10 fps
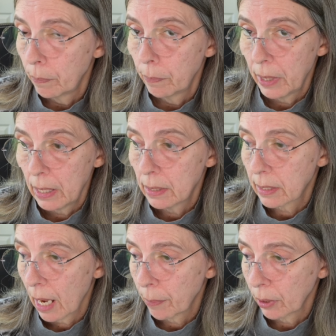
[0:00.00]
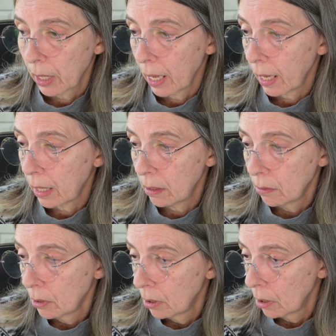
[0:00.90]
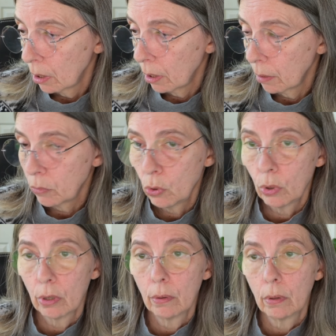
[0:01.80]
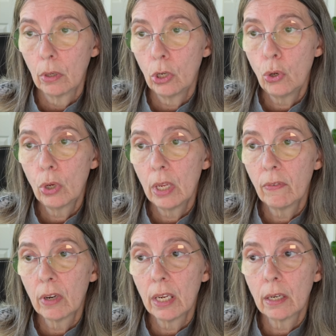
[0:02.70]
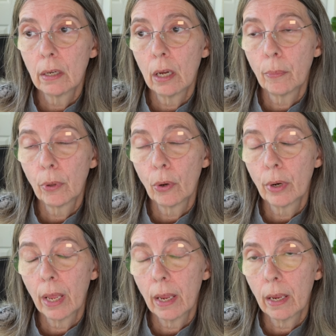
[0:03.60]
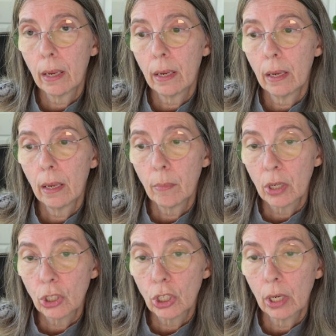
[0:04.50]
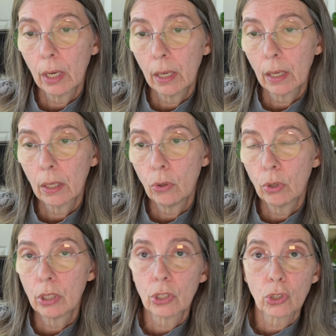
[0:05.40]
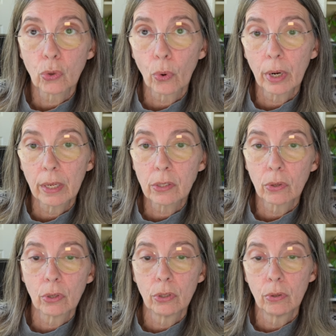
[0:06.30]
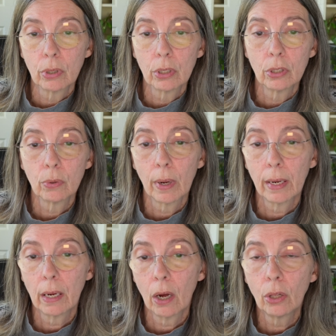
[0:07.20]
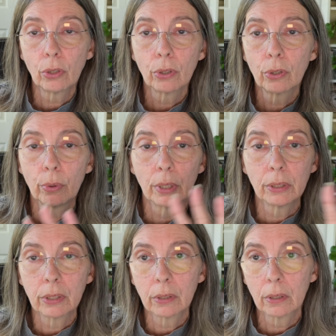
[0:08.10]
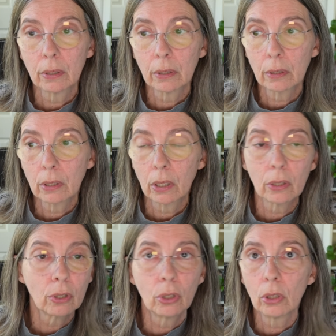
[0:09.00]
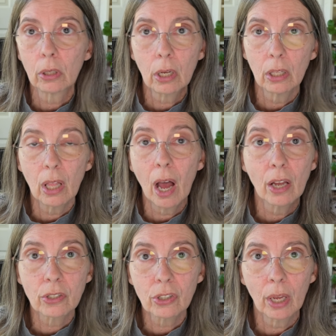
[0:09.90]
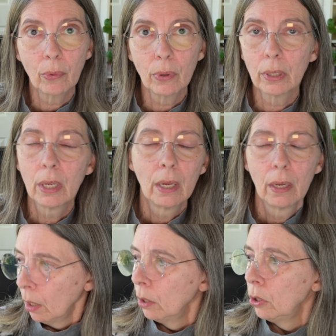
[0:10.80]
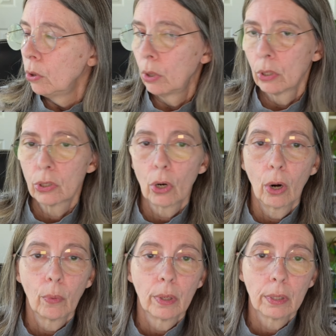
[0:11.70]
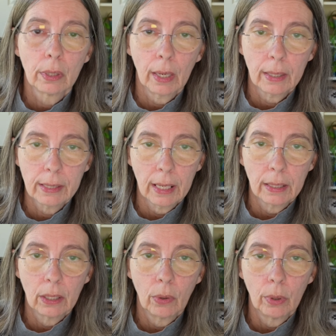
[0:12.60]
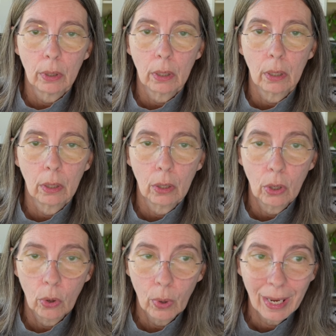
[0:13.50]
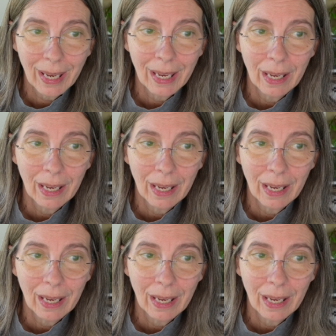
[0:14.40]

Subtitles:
Pieced, applique, you can even upload a image, and you can distort it so that you can do a color quilt, color collage type quilt. You can start with, like I said, the quick